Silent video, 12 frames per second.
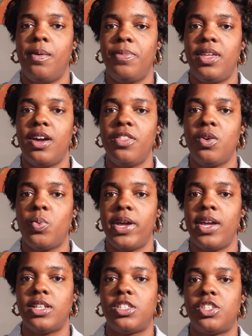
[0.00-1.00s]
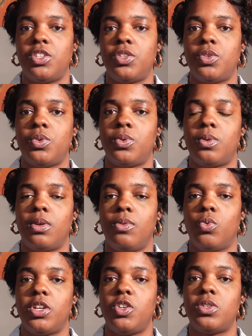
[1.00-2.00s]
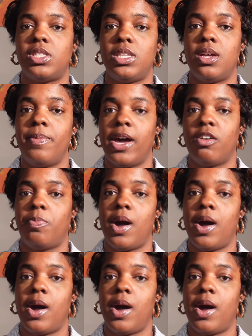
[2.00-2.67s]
The other way to reduce the amount of